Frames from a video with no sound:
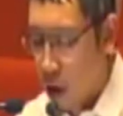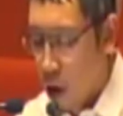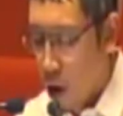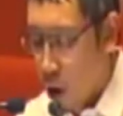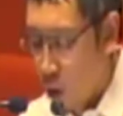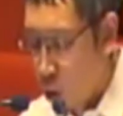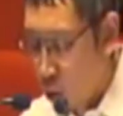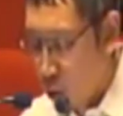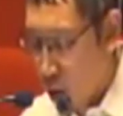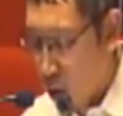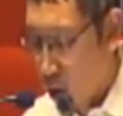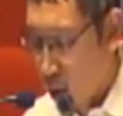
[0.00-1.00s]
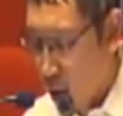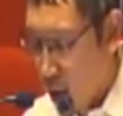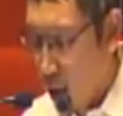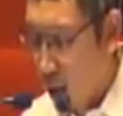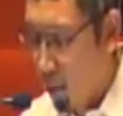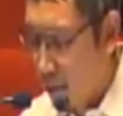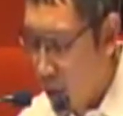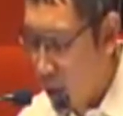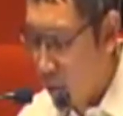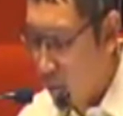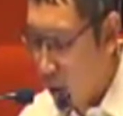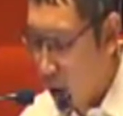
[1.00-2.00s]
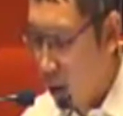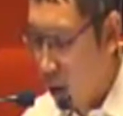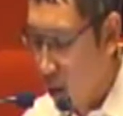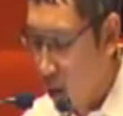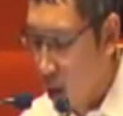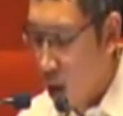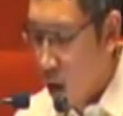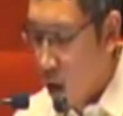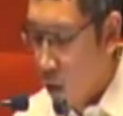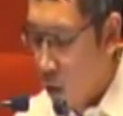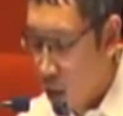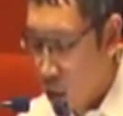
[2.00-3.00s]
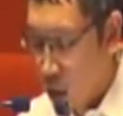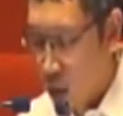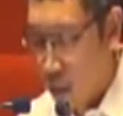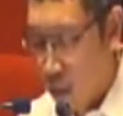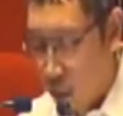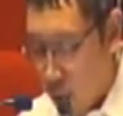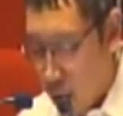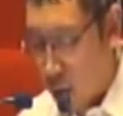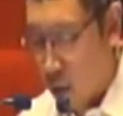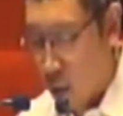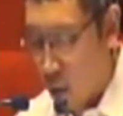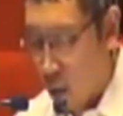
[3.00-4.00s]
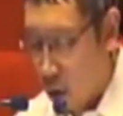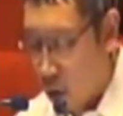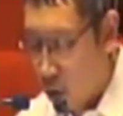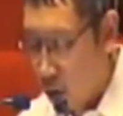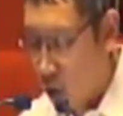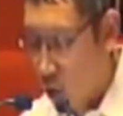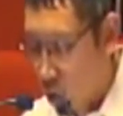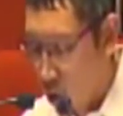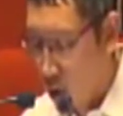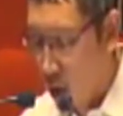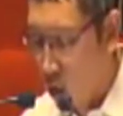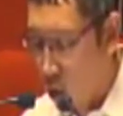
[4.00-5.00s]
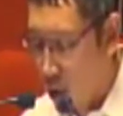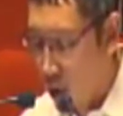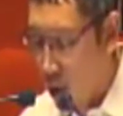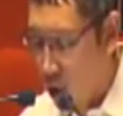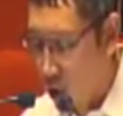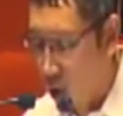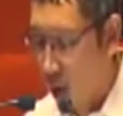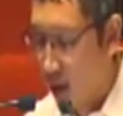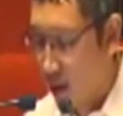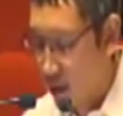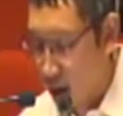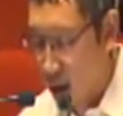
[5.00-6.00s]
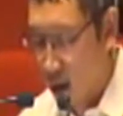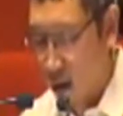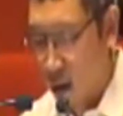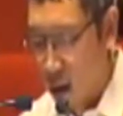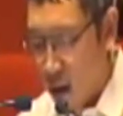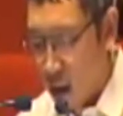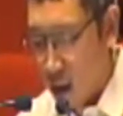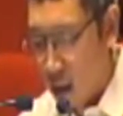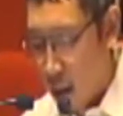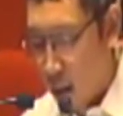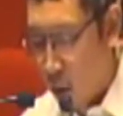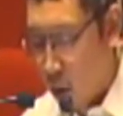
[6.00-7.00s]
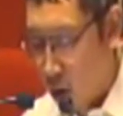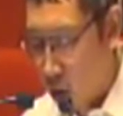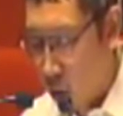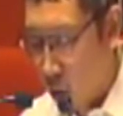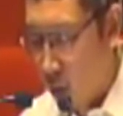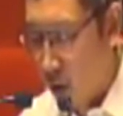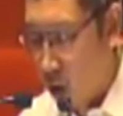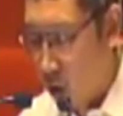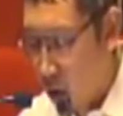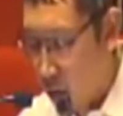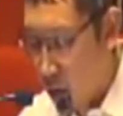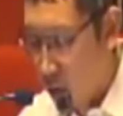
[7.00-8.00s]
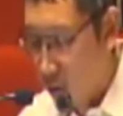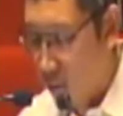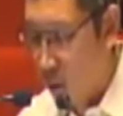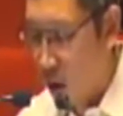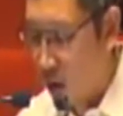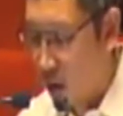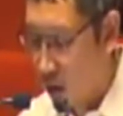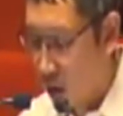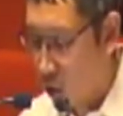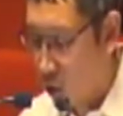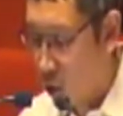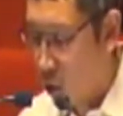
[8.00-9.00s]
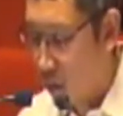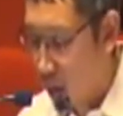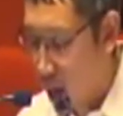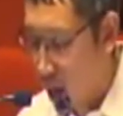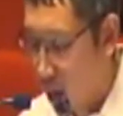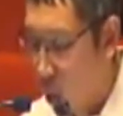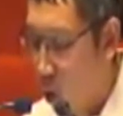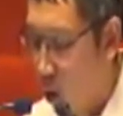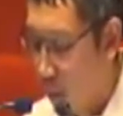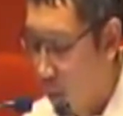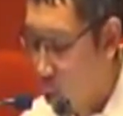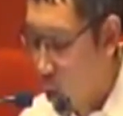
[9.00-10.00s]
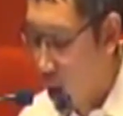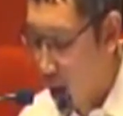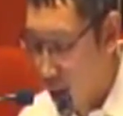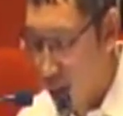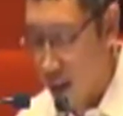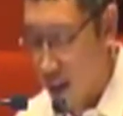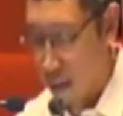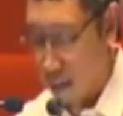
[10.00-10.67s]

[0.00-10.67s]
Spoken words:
On 2008, the peace panel reached a breakthrough on the stalled negotiations and signed the Memorandum of Agreement for Ancestral Domain, or MOA AD.